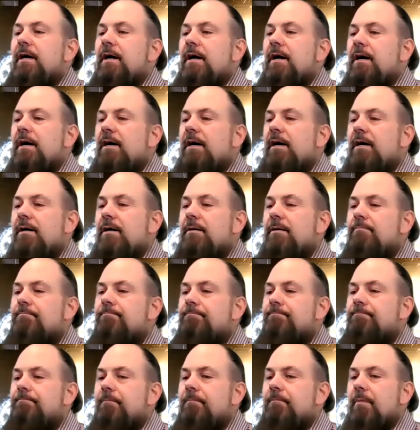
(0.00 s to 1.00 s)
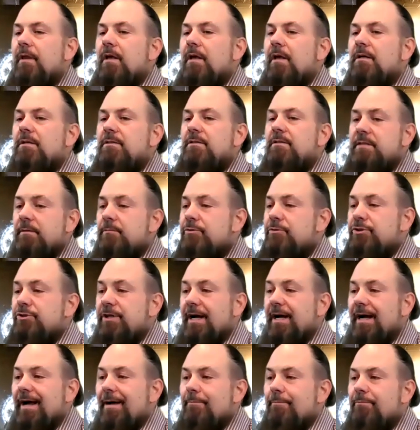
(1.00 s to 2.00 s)
Um, some
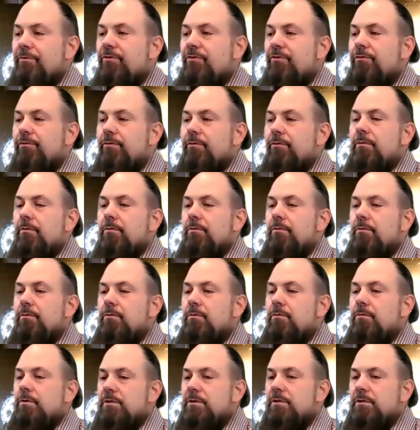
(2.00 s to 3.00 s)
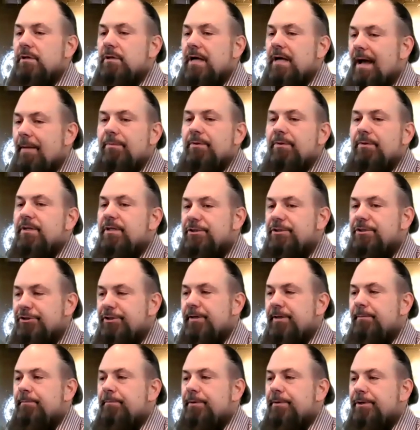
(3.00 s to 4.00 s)
shops will happily
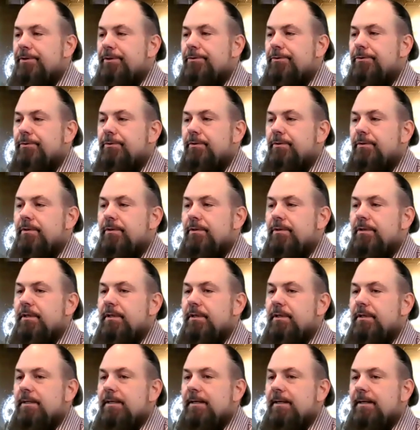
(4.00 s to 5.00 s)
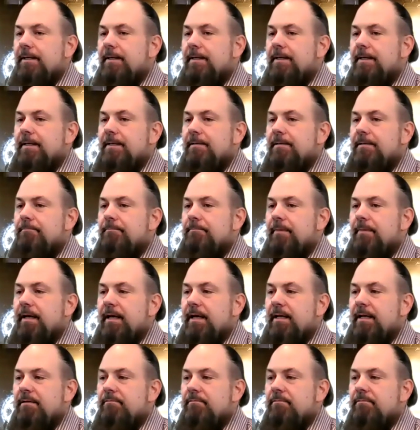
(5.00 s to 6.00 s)
ship you um,
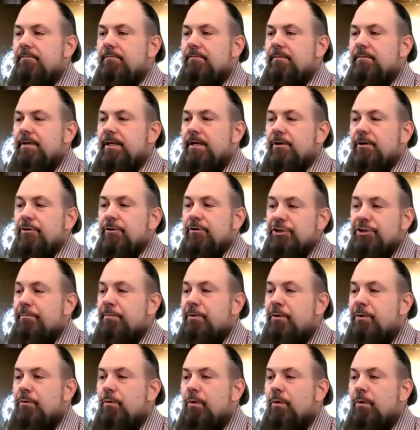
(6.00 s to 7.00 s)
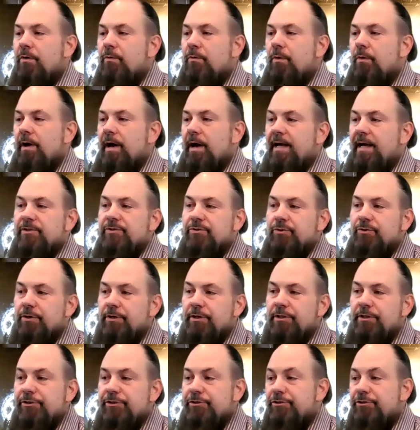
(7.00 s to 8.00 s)
and, you know, ship you one way as
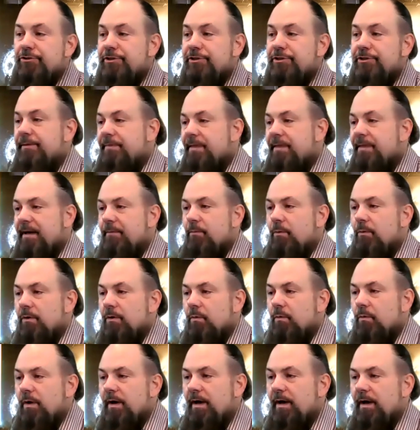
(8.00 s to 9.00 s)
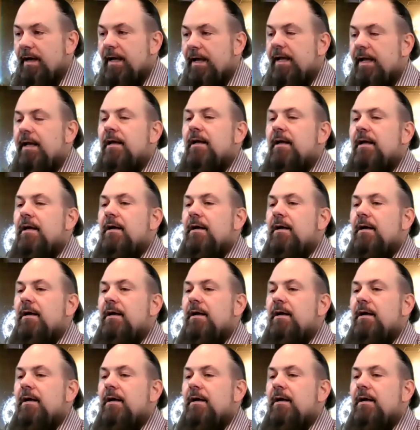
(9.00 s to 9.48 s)
long as you ship them one way.